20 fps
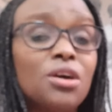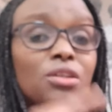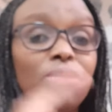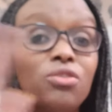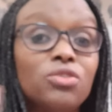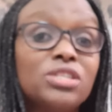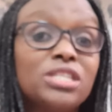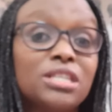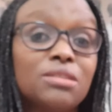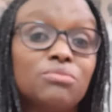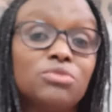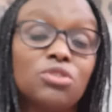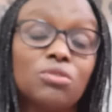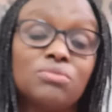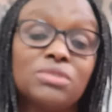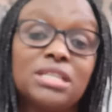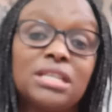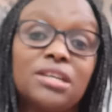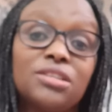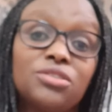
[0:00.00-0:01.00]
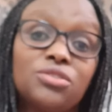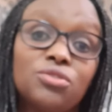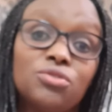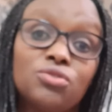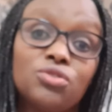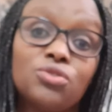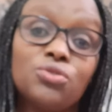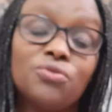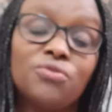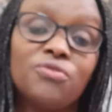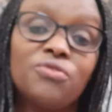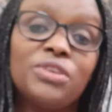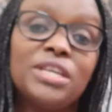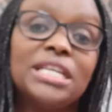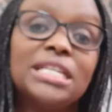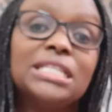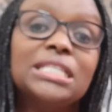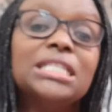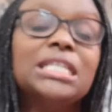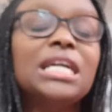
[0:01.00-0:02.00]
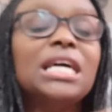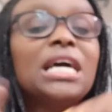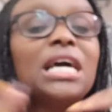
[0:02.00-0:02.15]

those symptoms that you used to feel